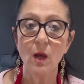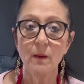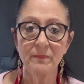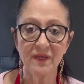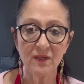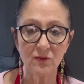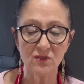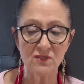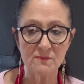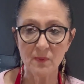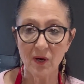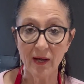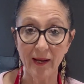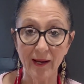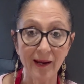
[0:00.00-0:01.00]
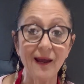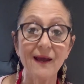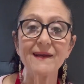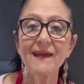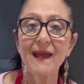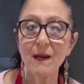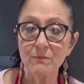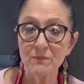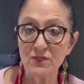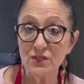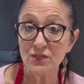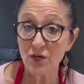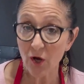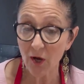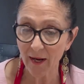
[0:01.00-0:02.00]
because my camera
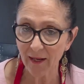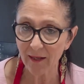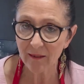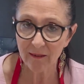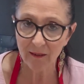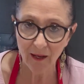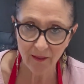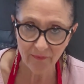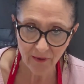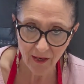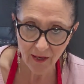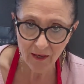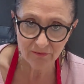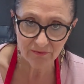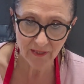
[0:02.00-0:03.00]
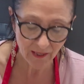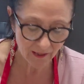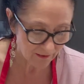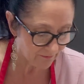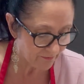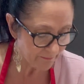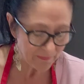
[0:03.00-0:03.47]
shy other half Gav